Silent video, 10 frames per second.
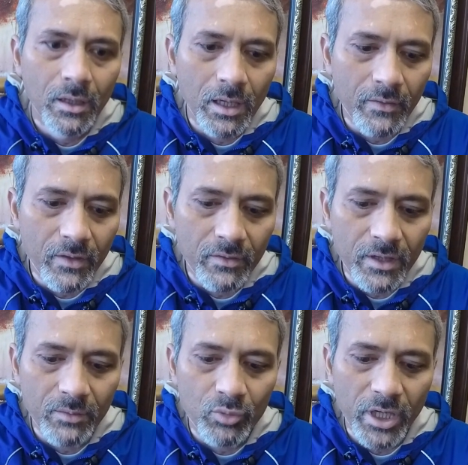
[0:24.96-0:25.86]
and then
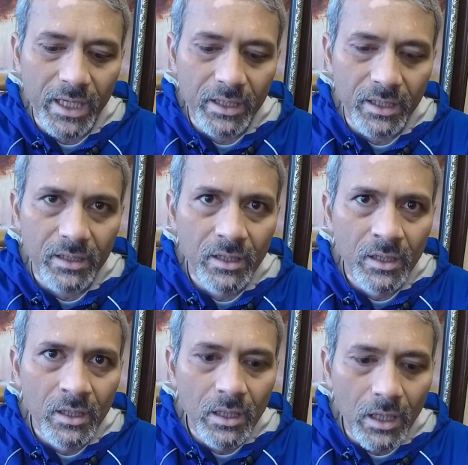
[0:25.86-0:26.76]
they brand it.
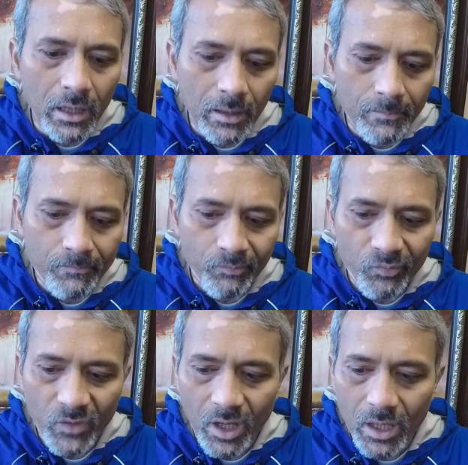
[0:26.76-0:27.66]
Um,
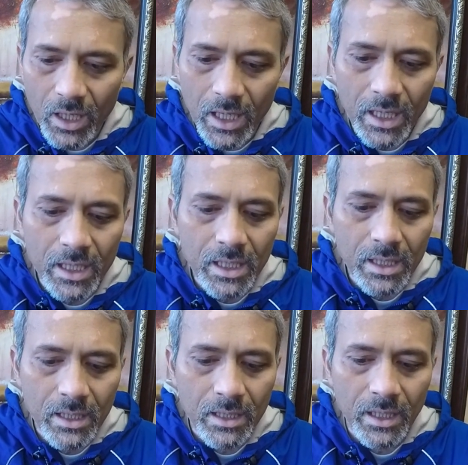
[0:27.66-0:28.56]

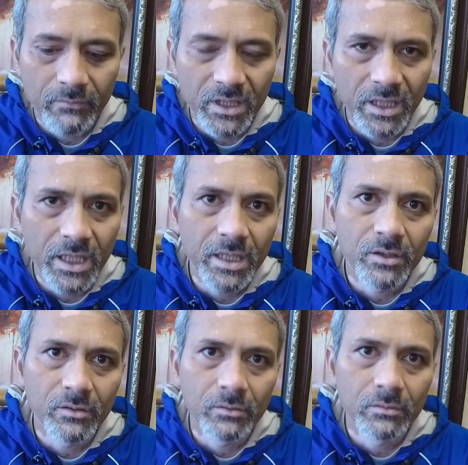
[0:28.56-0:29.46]
I have a need
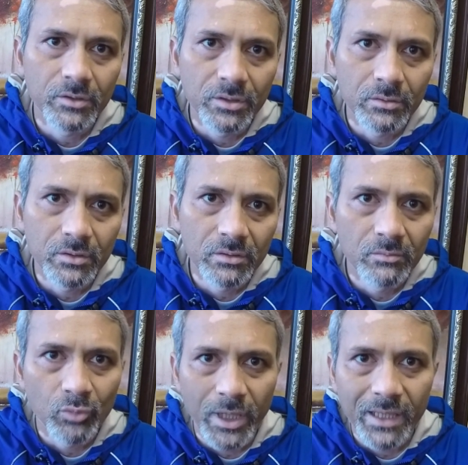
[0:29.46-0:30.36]
to
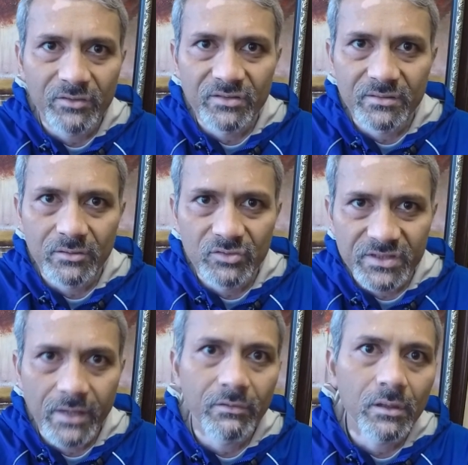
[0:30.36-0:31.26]
brands
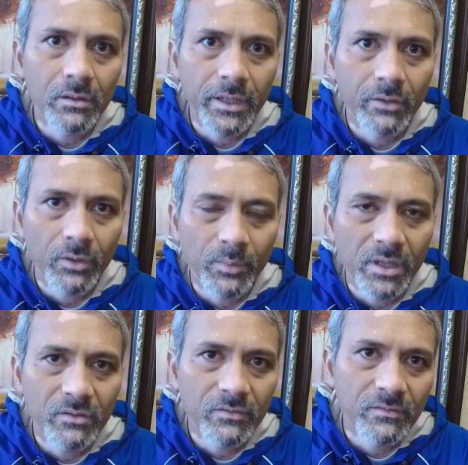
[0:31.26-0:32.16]
several
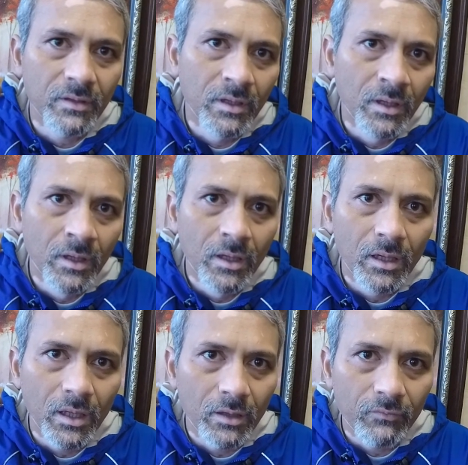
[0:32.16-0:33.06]
equipments
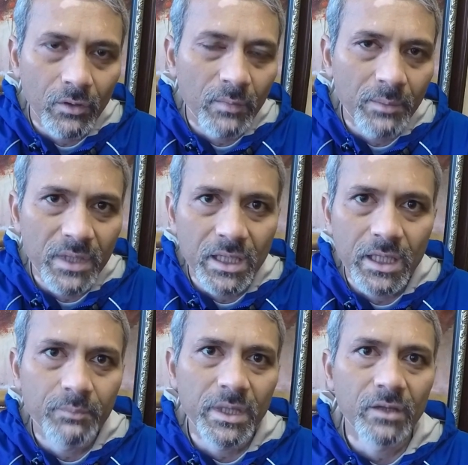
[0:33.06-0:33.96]
uh, for my
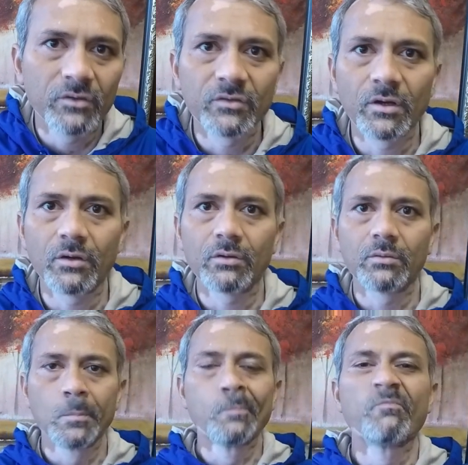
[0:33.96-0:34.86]
beekeeping so